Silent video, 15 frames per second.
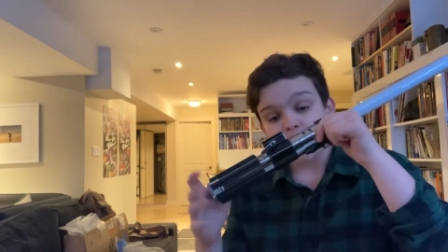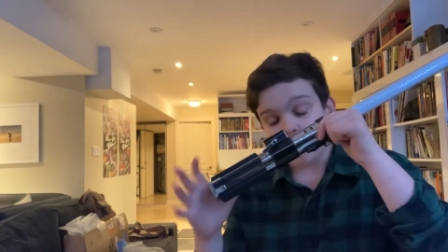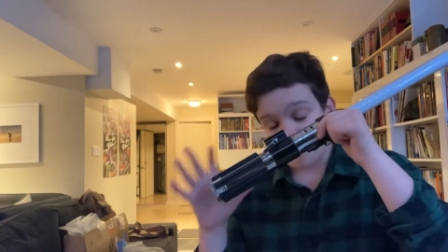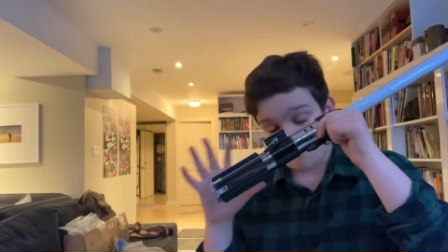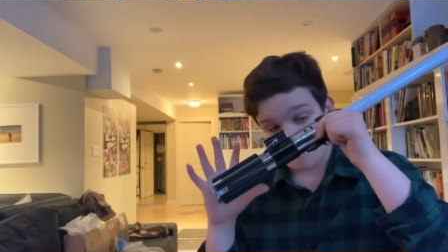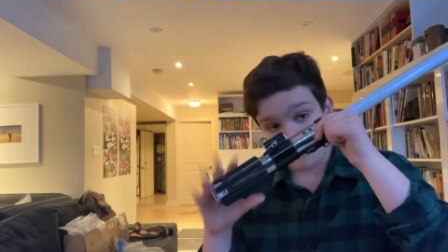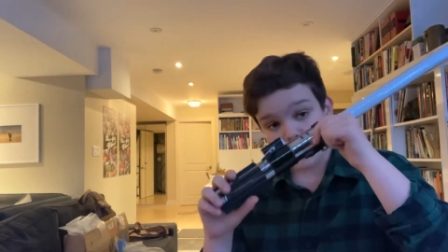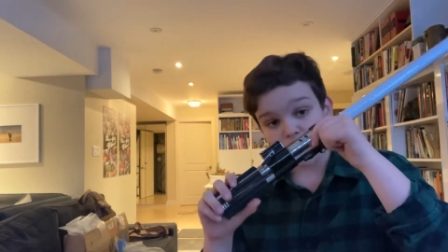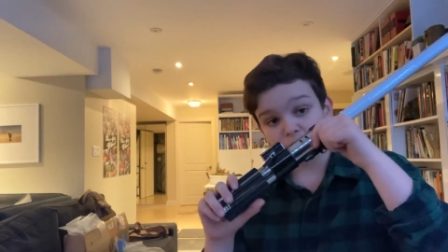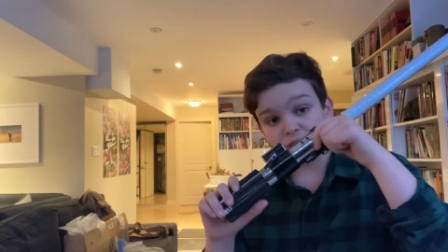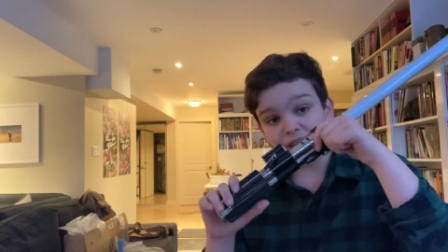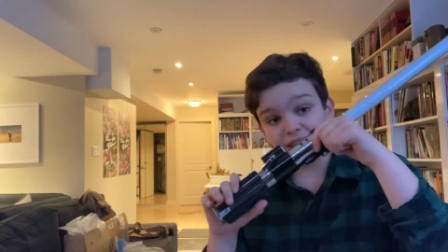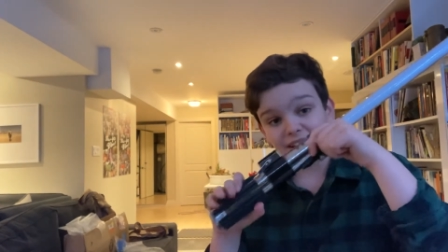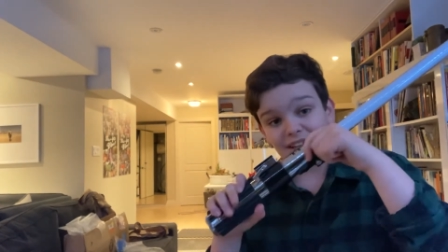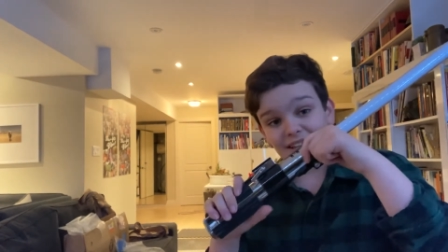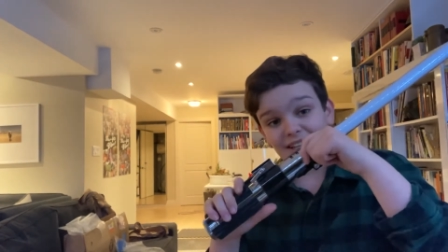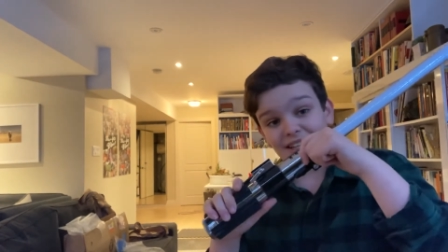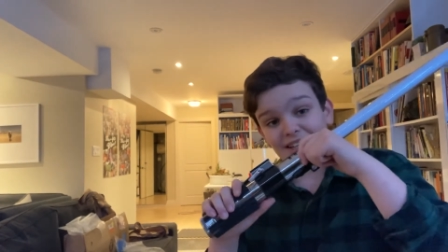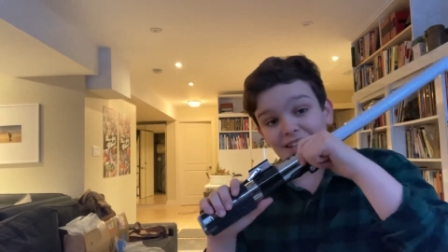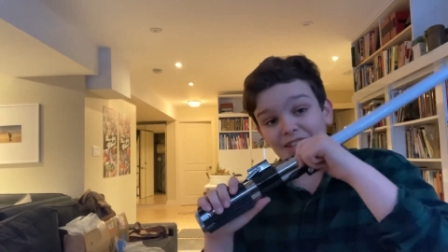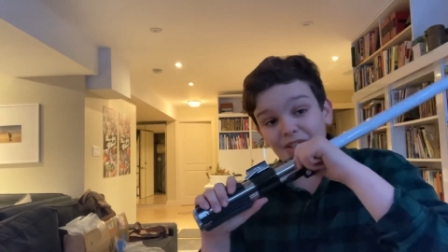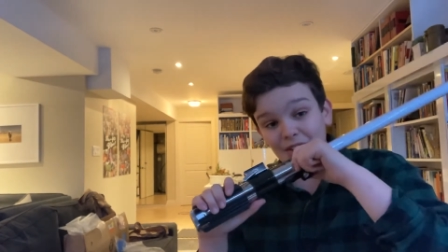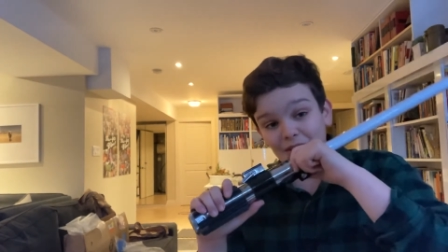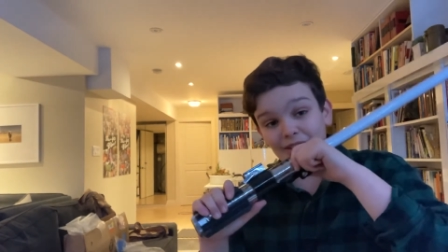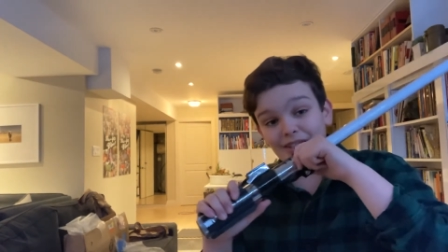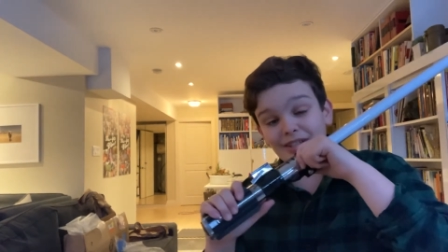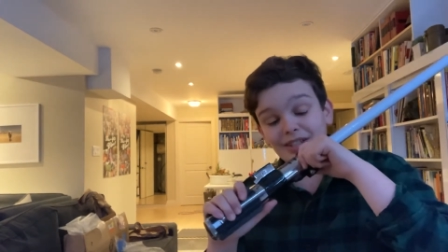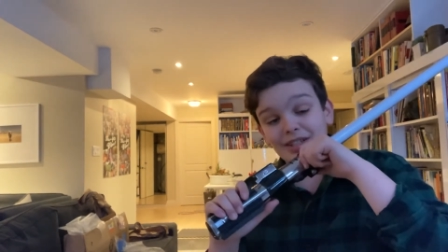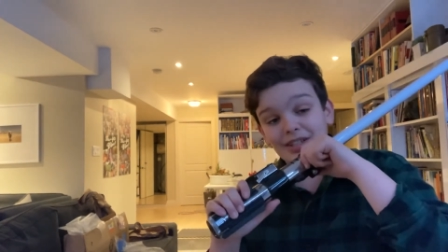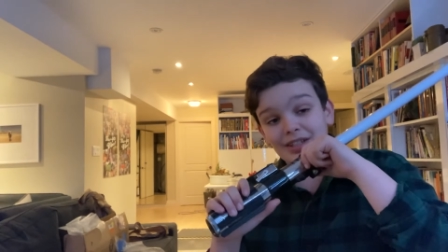very
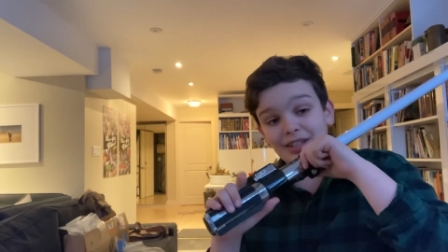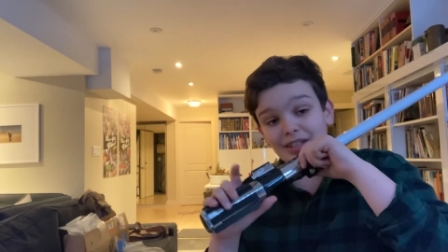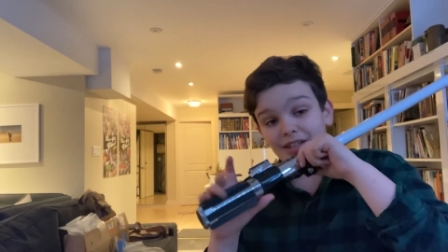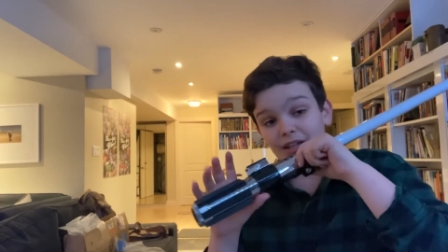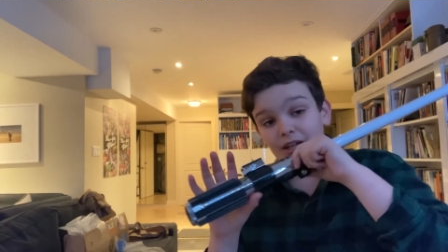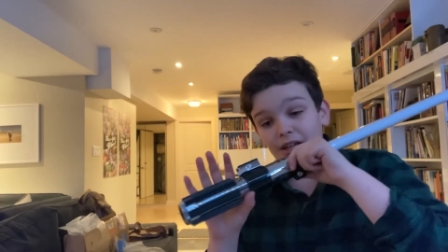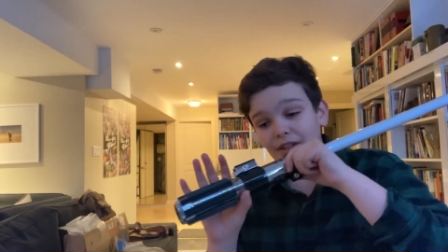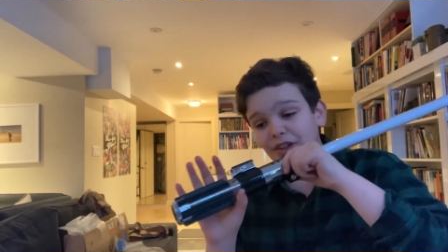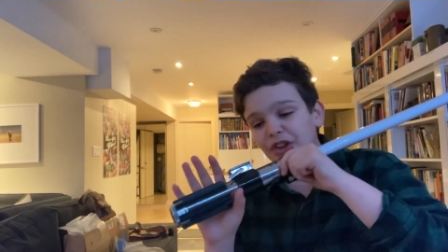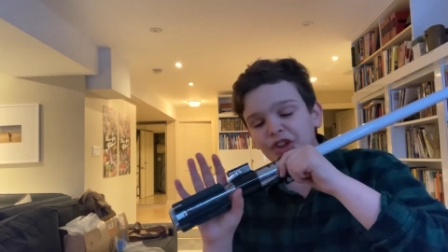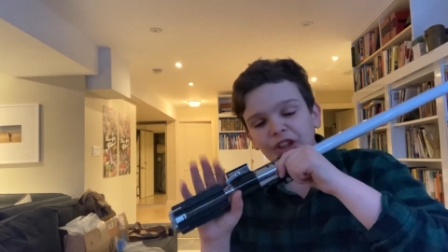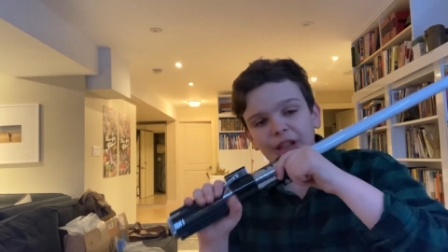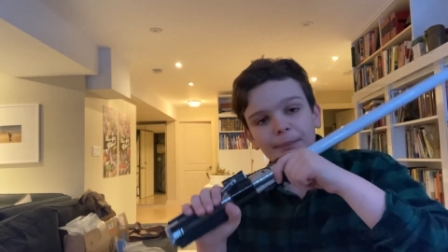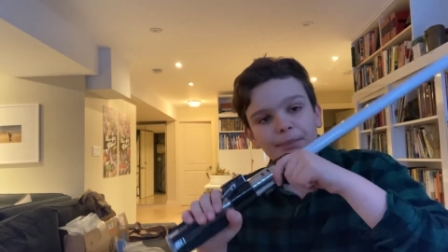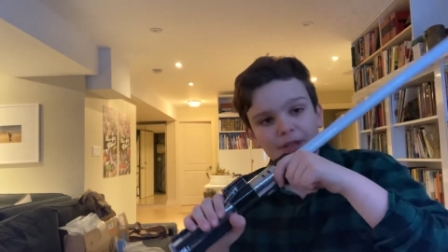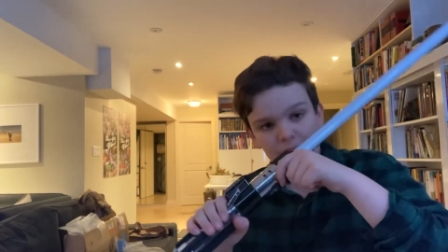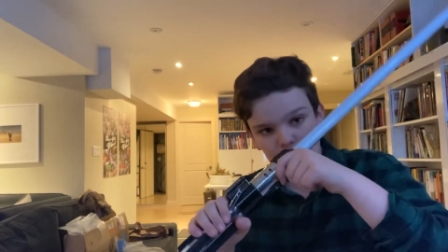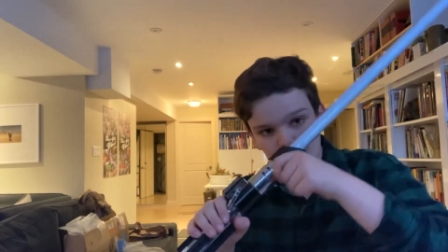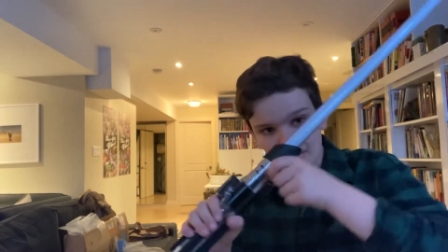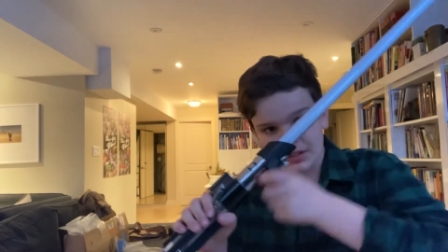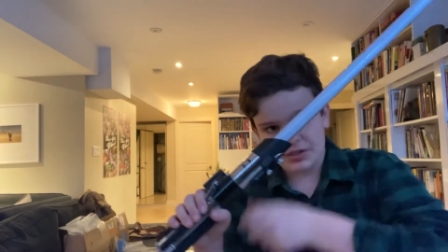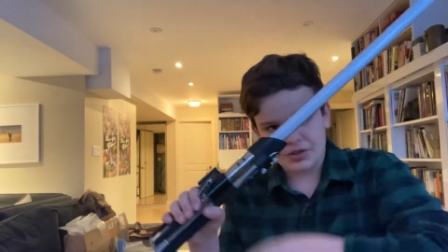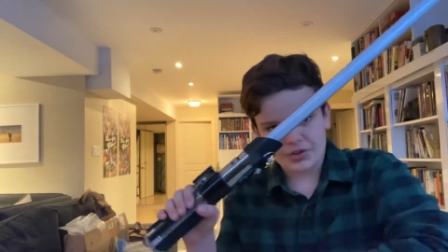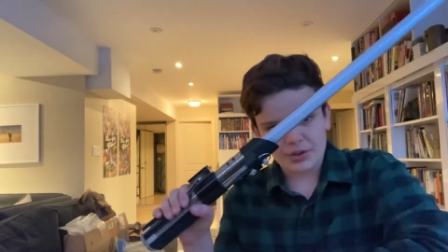good, cheap neopixels.